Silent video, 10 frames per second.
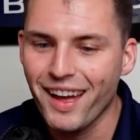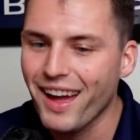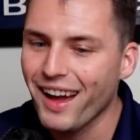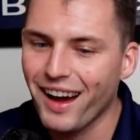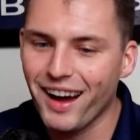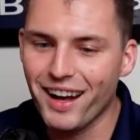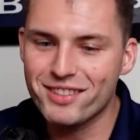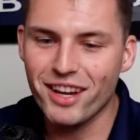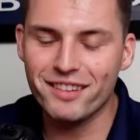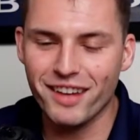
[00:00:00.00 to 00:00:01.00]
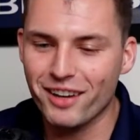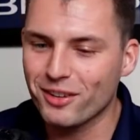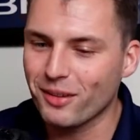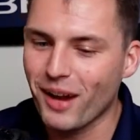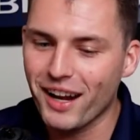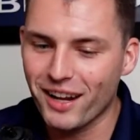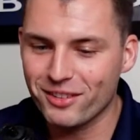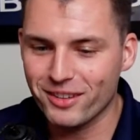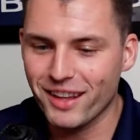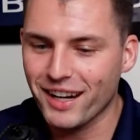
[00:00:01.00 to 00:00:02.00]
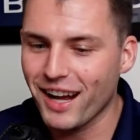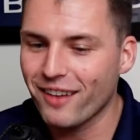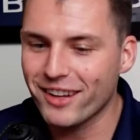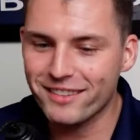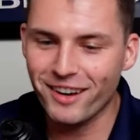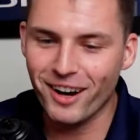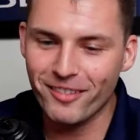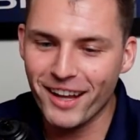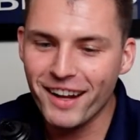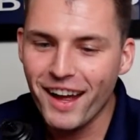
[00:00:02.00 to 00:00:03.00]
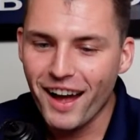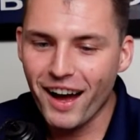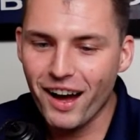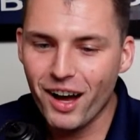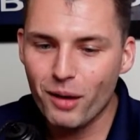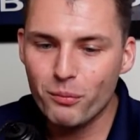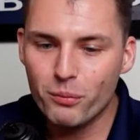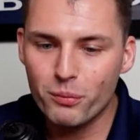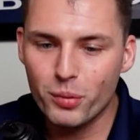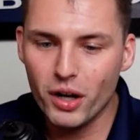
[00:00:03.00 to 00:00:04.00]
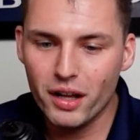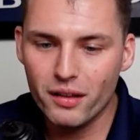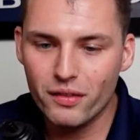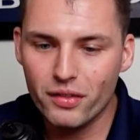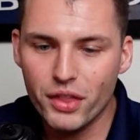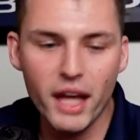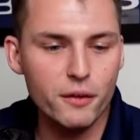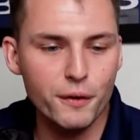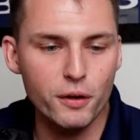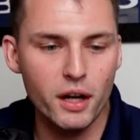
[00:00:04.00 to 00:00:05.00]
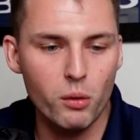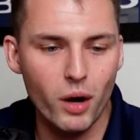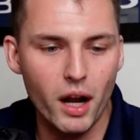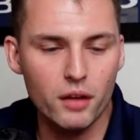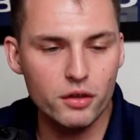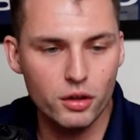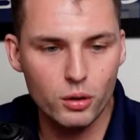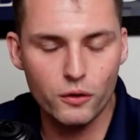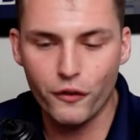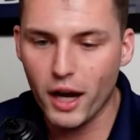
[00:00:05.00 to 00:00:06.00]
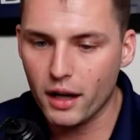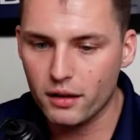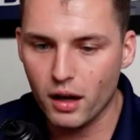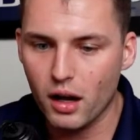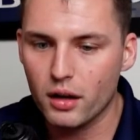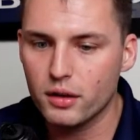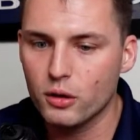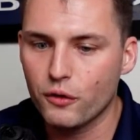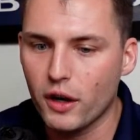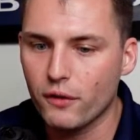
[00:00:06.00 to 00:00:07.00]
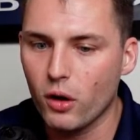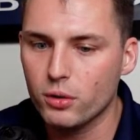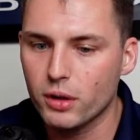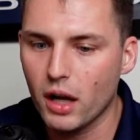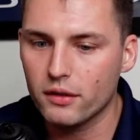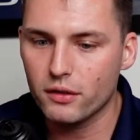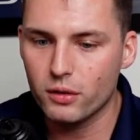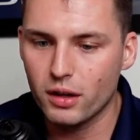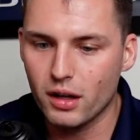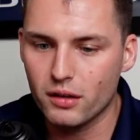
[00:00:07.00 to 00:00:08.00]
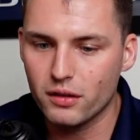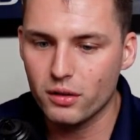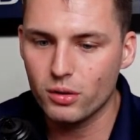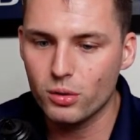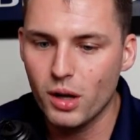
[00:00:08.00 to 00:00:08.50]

uh, Jay Sanders, I'm not answering that comment. Sorry, man. Um, but... Thanks for tuning in, White House. Huge fan, uh, huge fan of all you guys tuning in too.